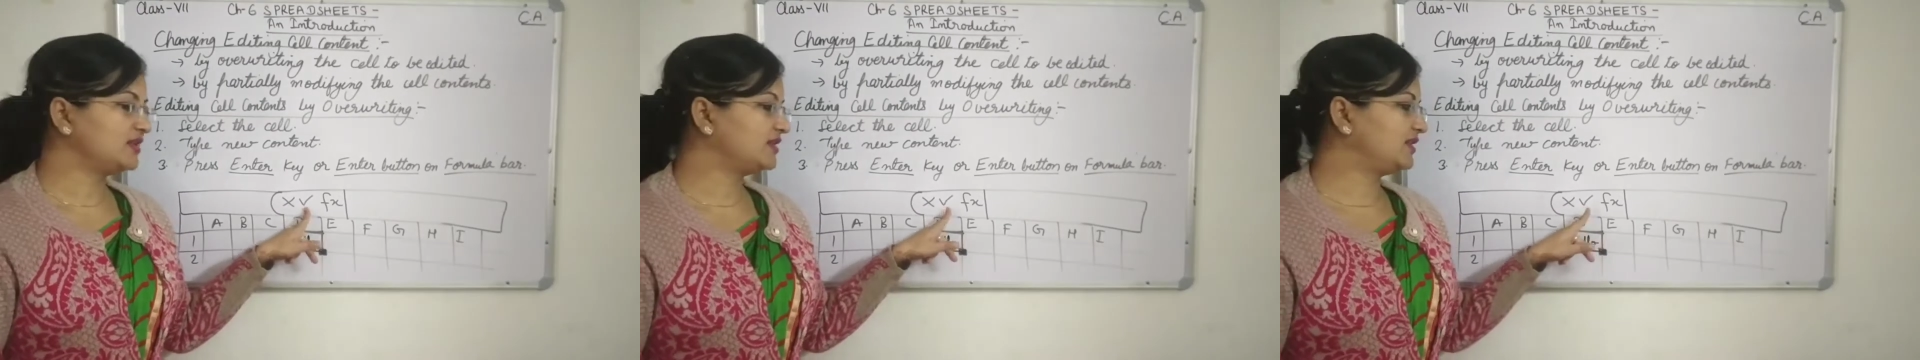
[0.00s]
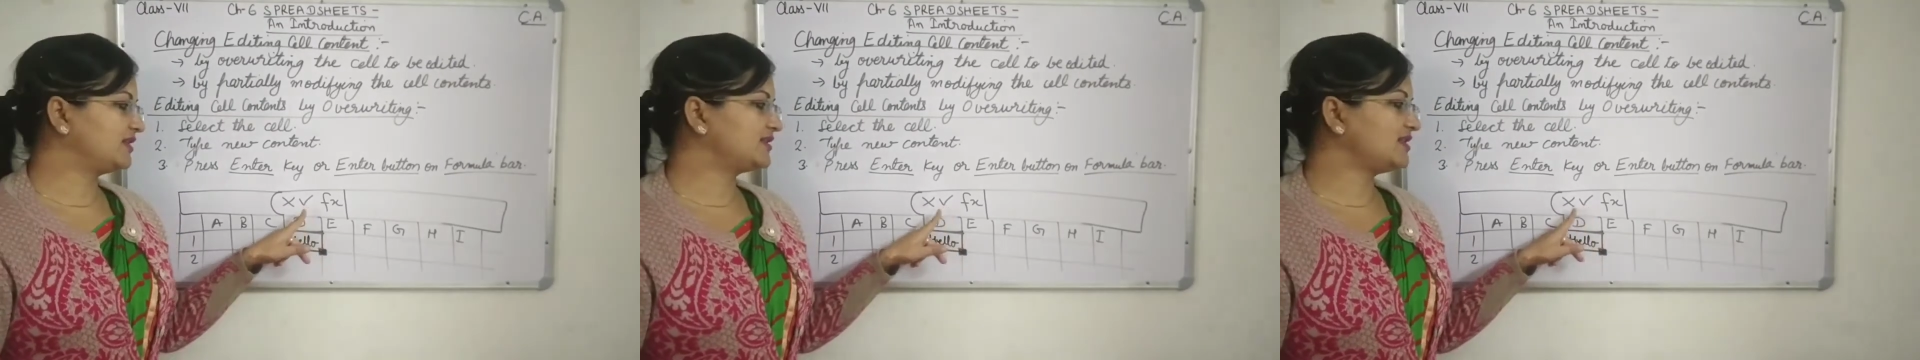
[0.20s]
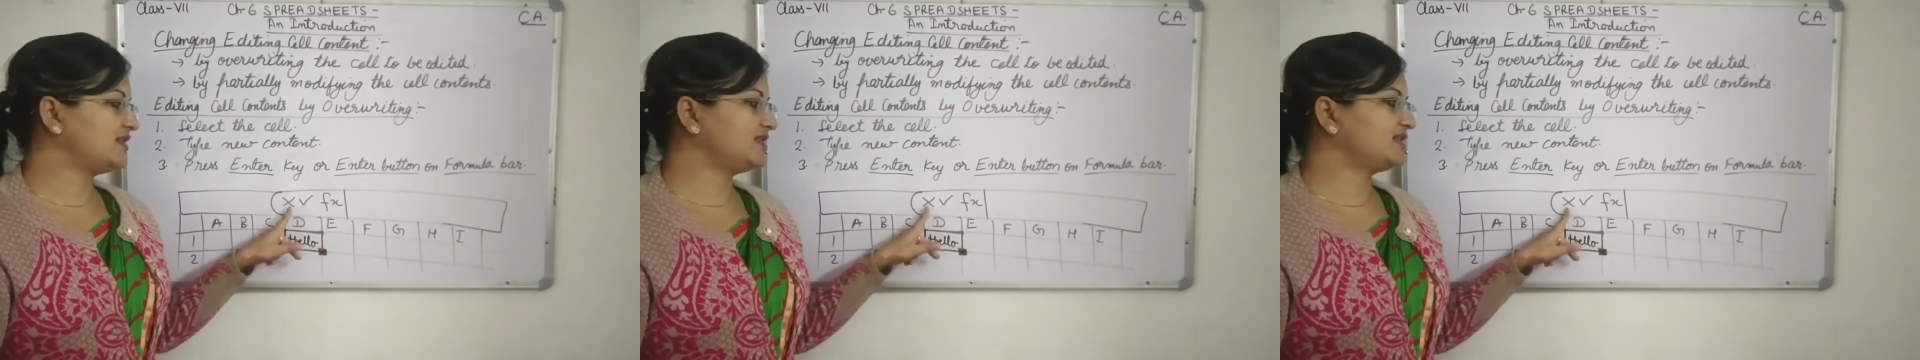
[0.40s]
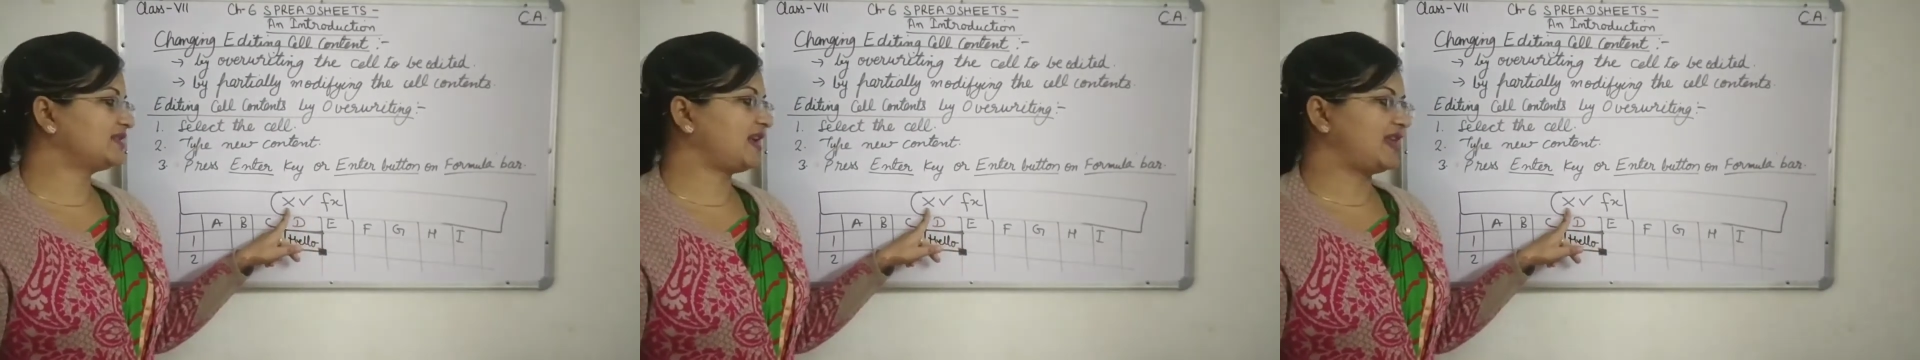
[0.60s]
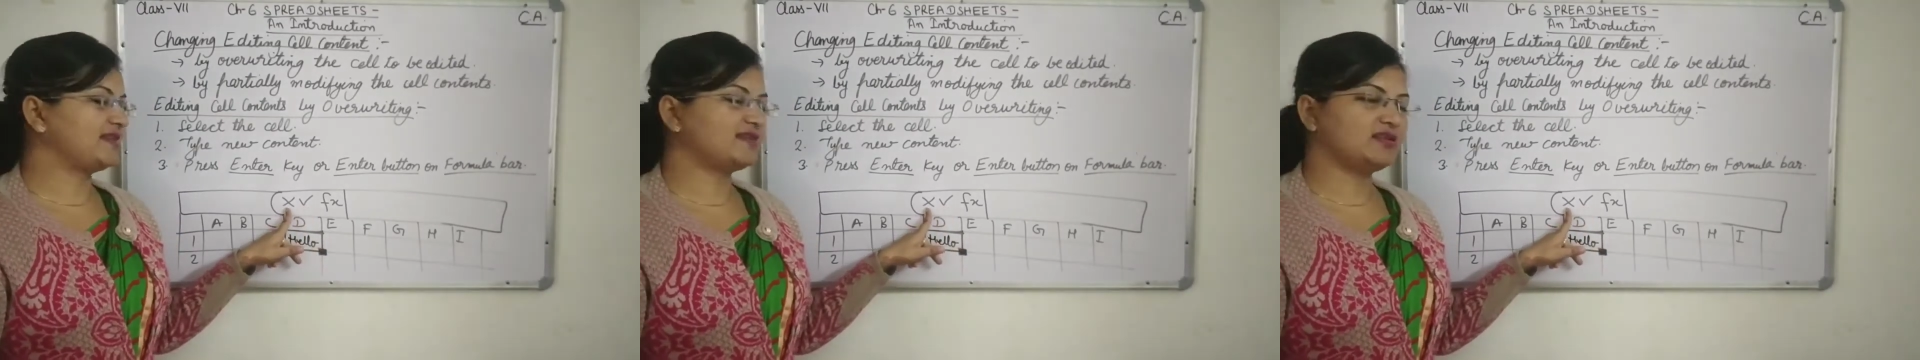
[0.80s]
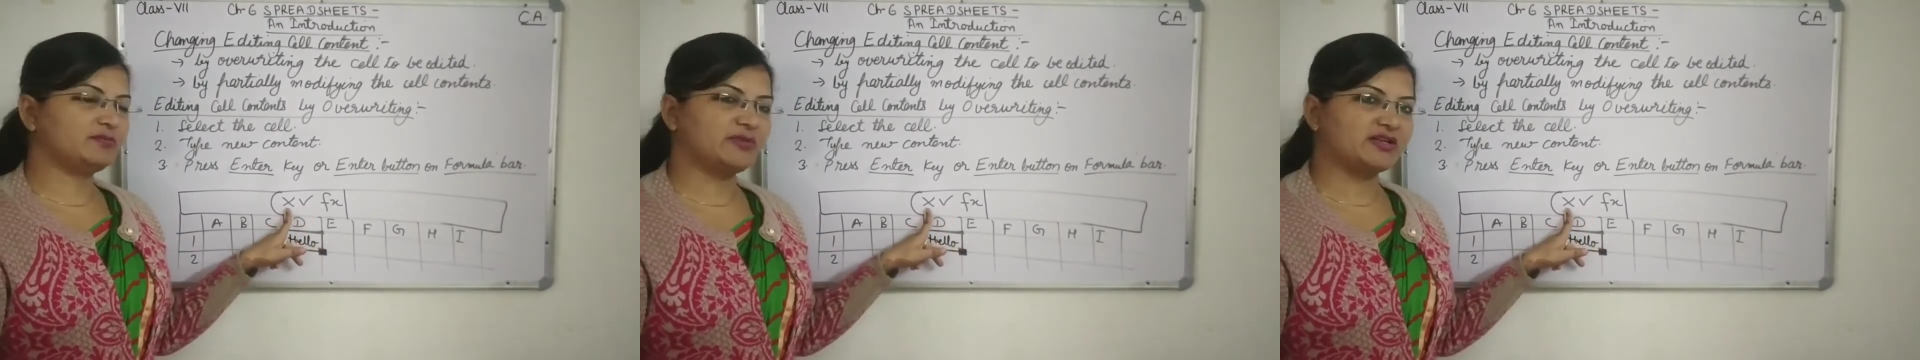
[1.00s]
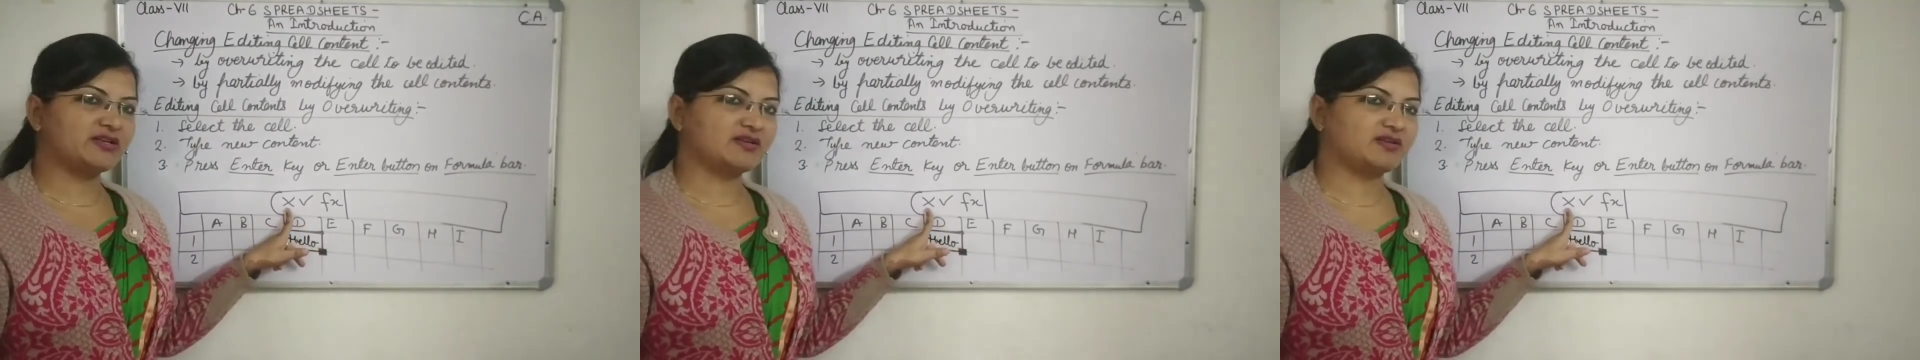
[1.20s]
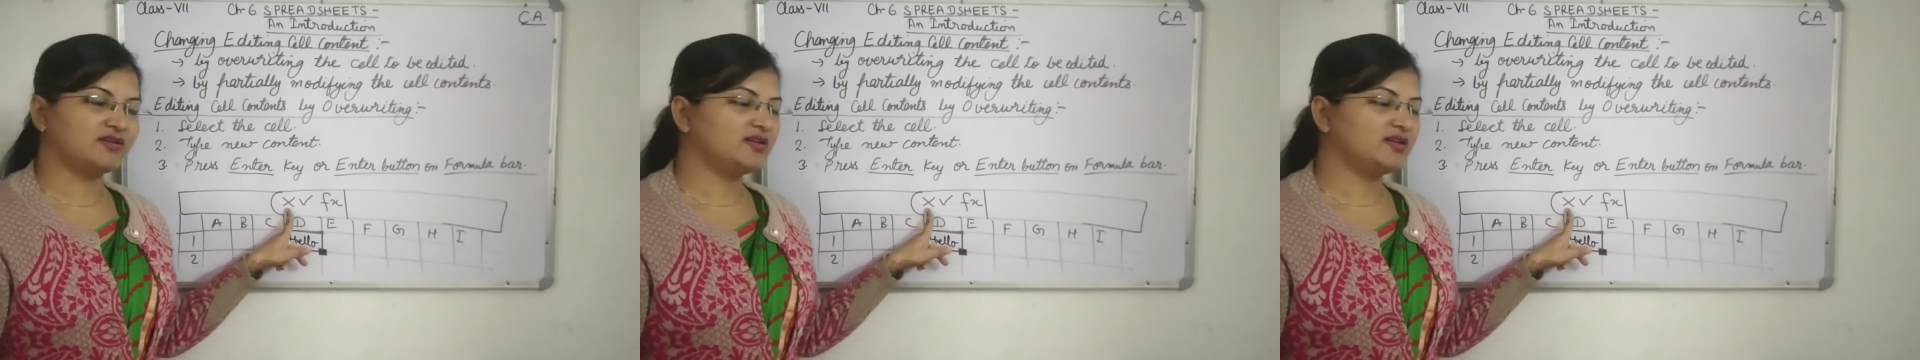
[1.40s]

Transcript: This is cancel button.